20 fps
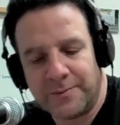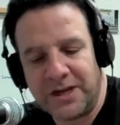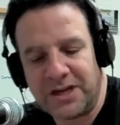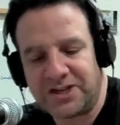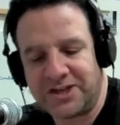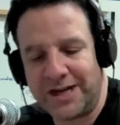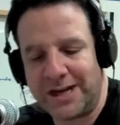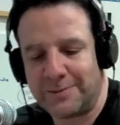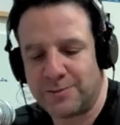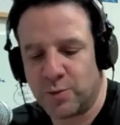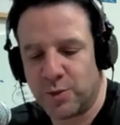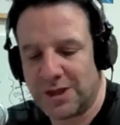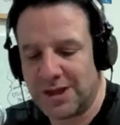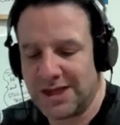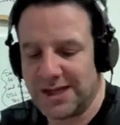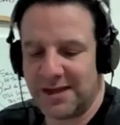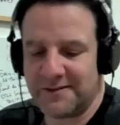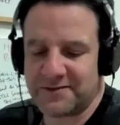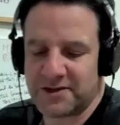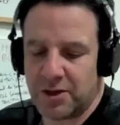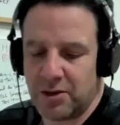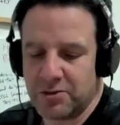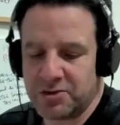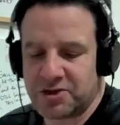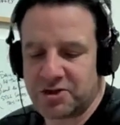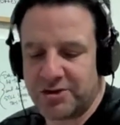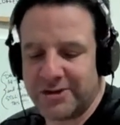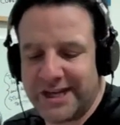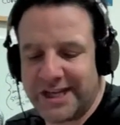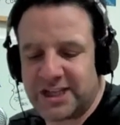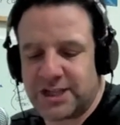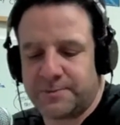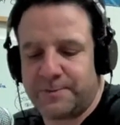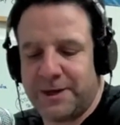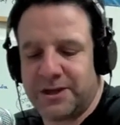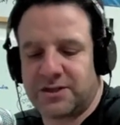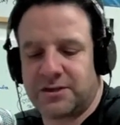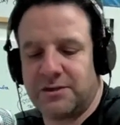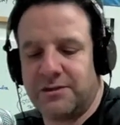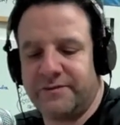P. Sam's would love to host your next
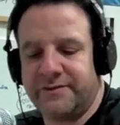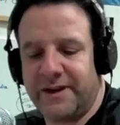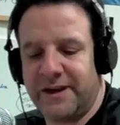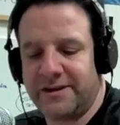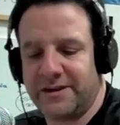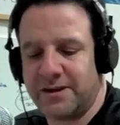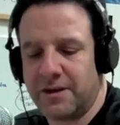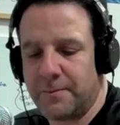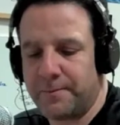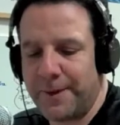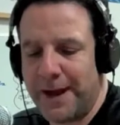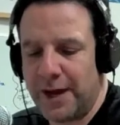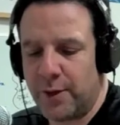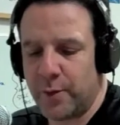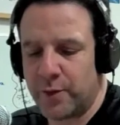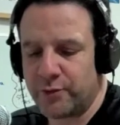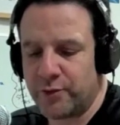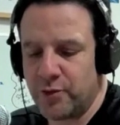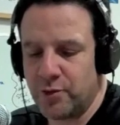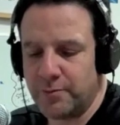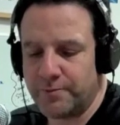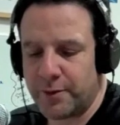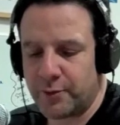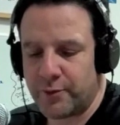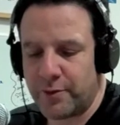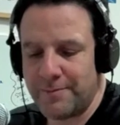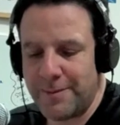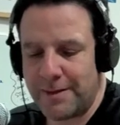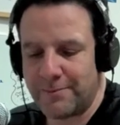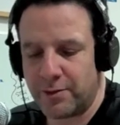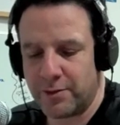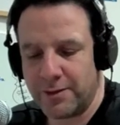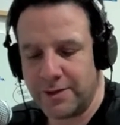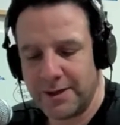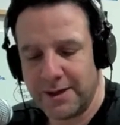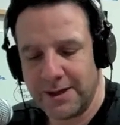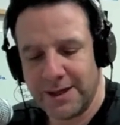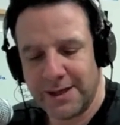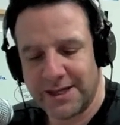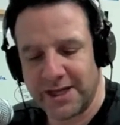special event in their banquet room, but
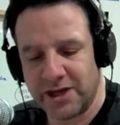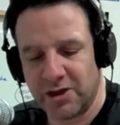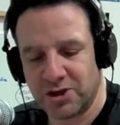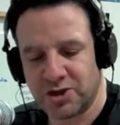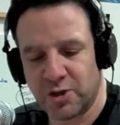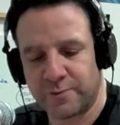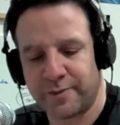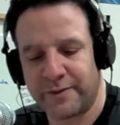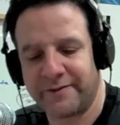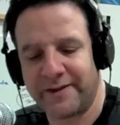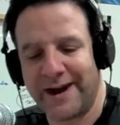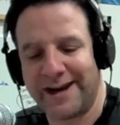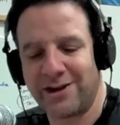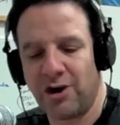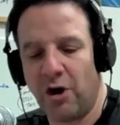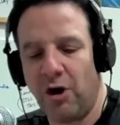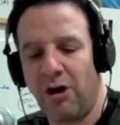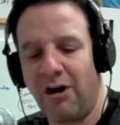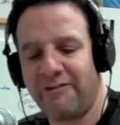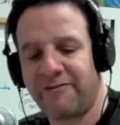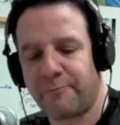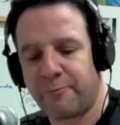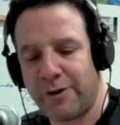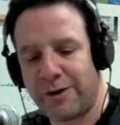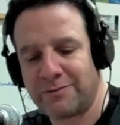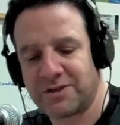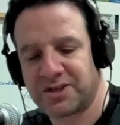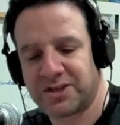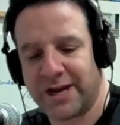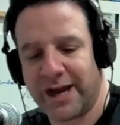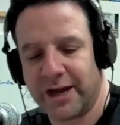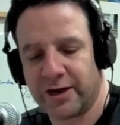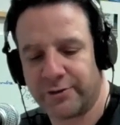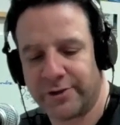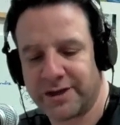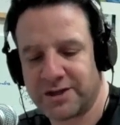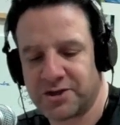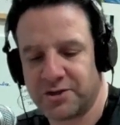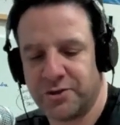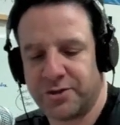remember, they also provide off-premise
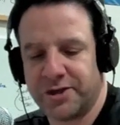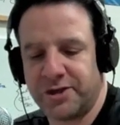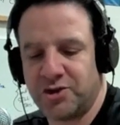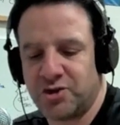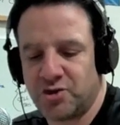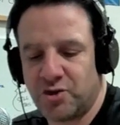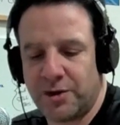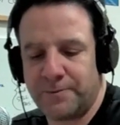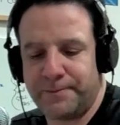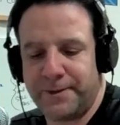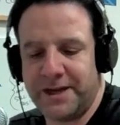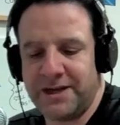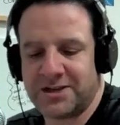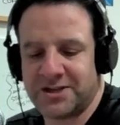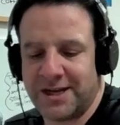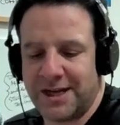catering, so you can enjoy P.